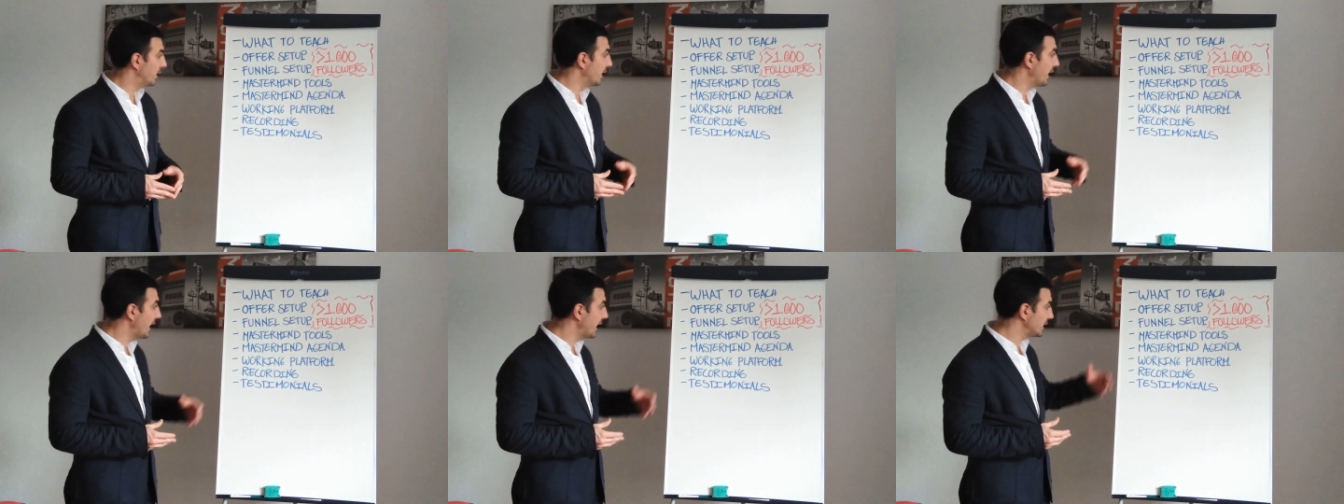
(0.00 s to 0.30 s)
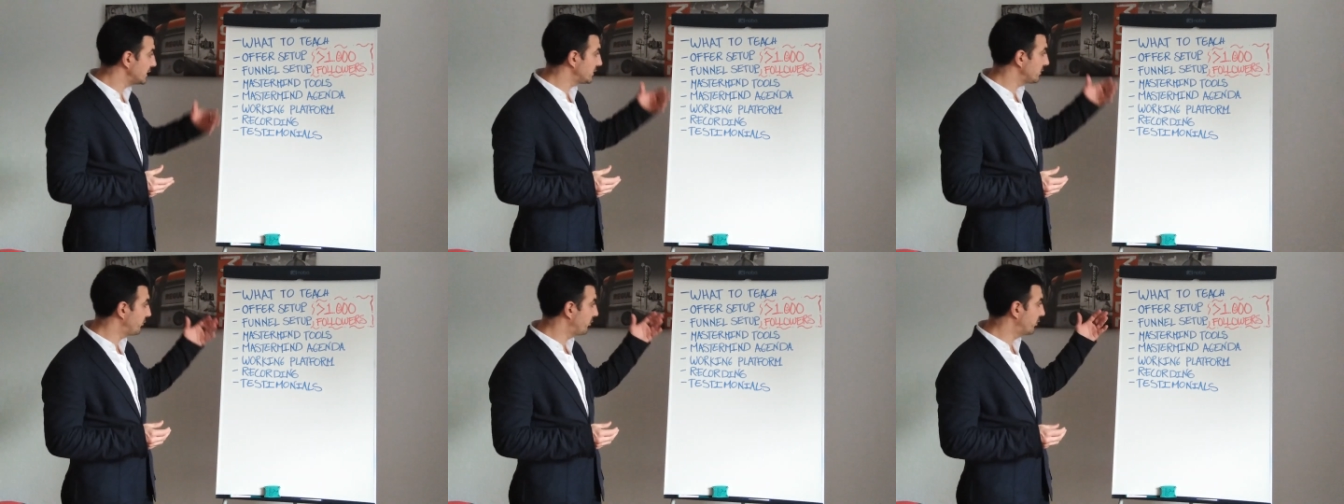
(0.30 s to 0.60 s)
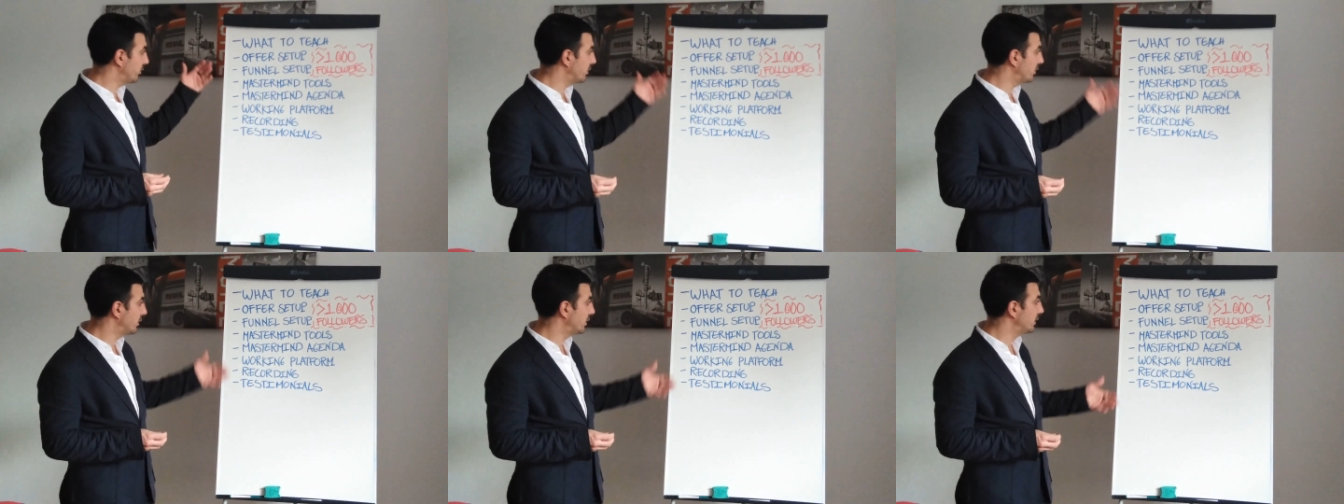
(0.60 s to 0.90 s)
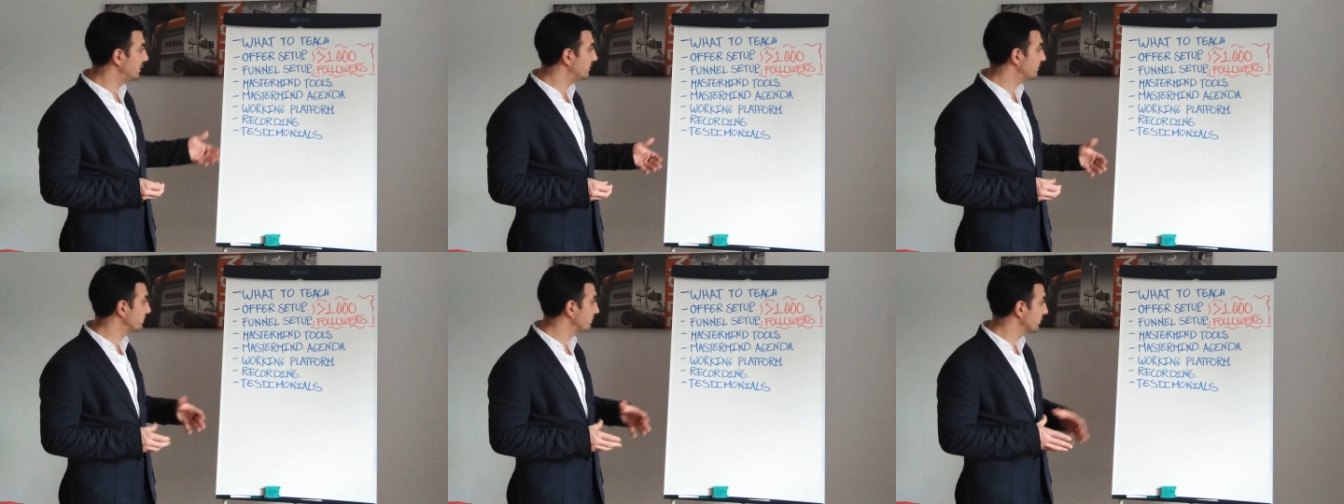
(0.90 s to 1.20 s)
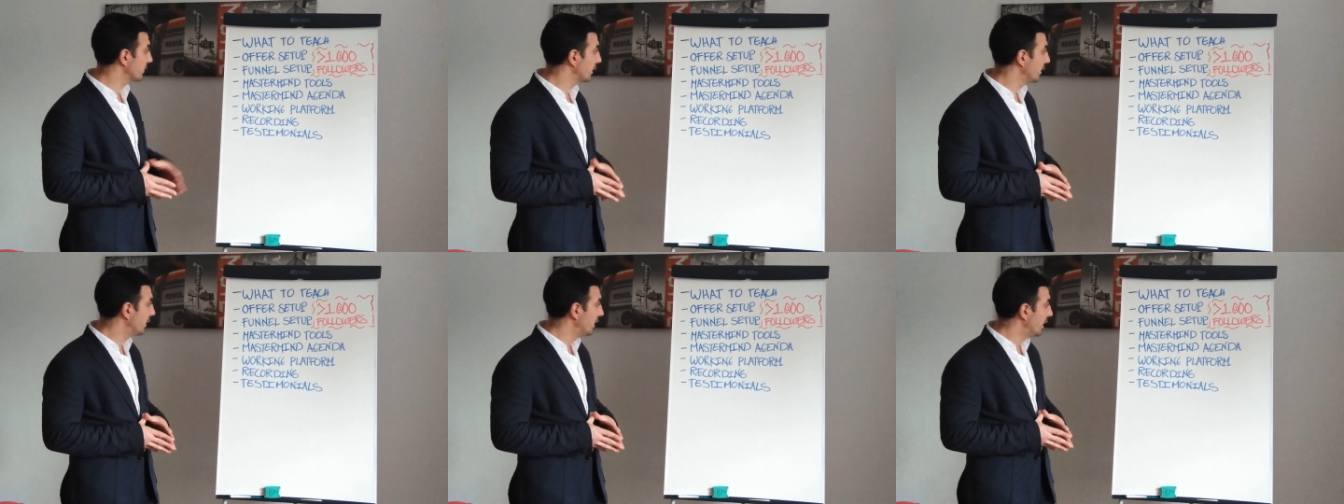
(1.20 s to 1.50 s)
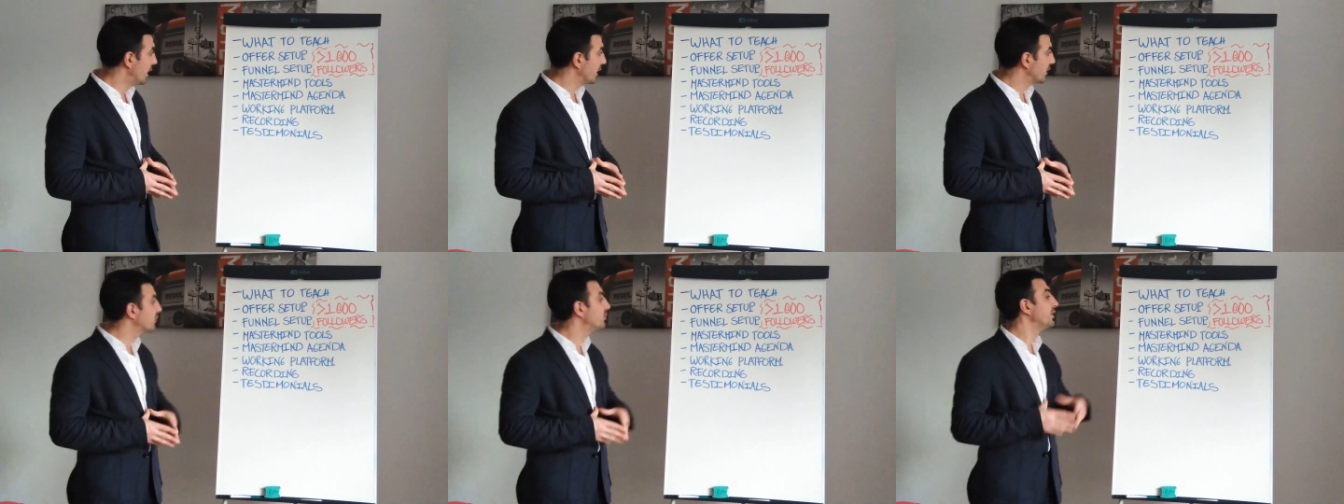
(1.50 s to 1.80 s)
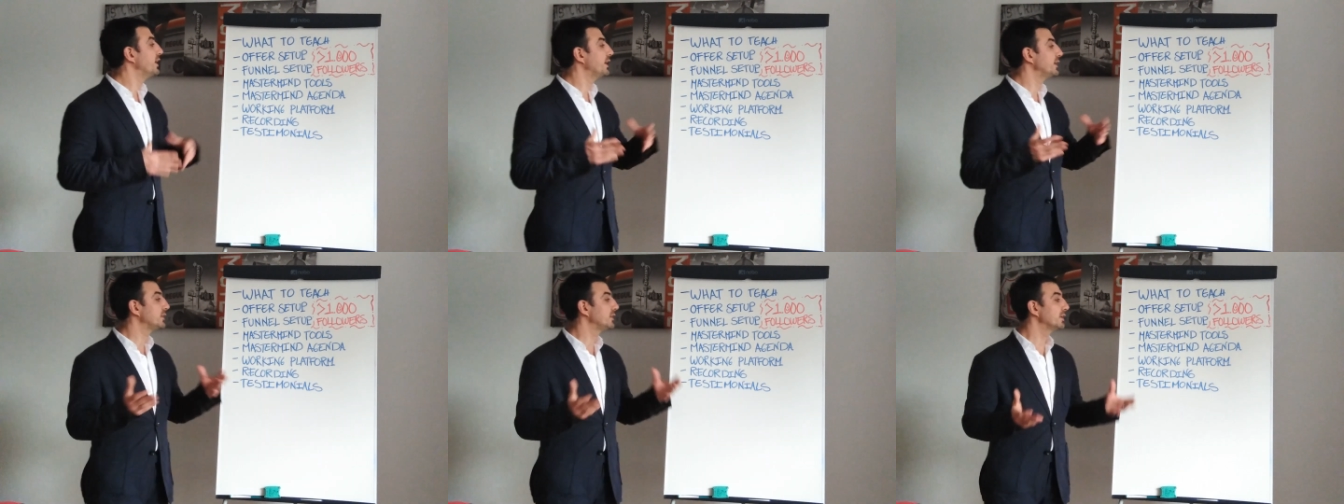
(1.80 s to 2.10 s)
As for
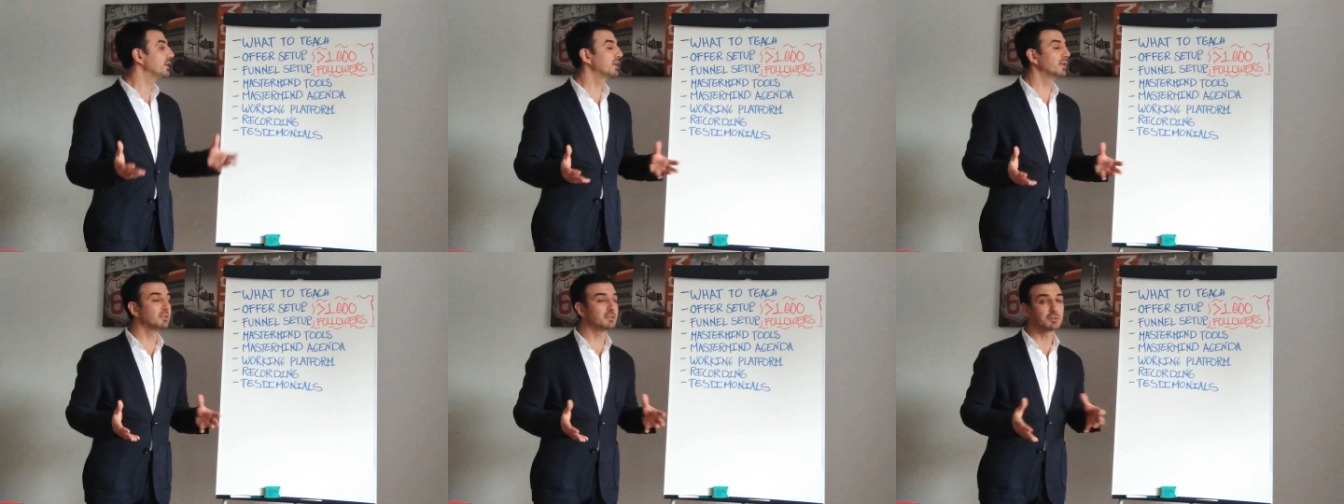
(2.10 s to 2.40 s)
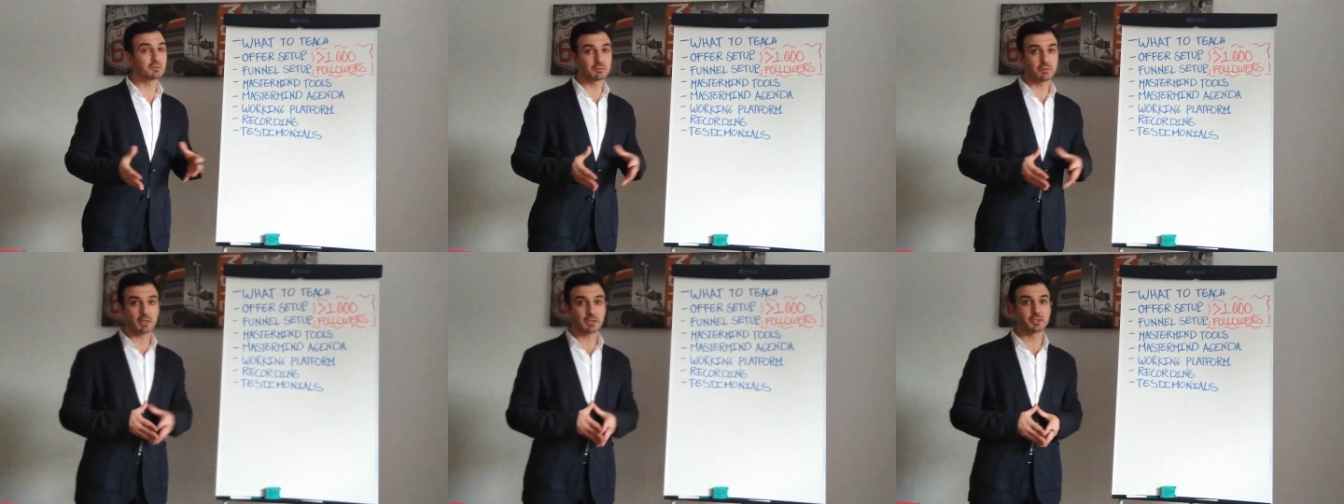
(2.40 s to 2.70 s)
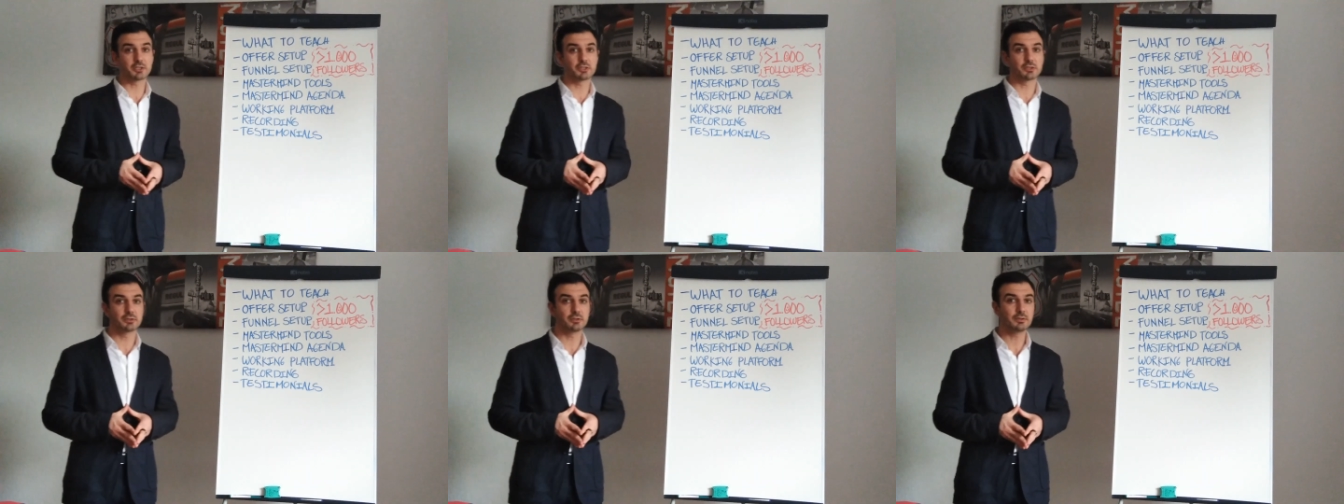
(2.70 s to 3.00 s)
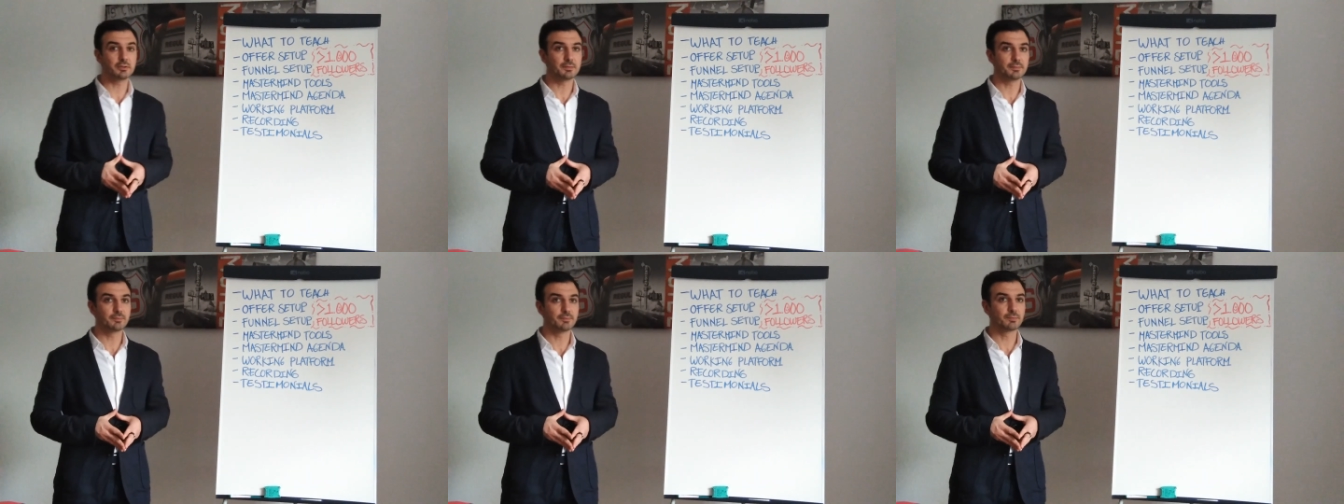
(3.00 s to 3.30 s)
creating the structure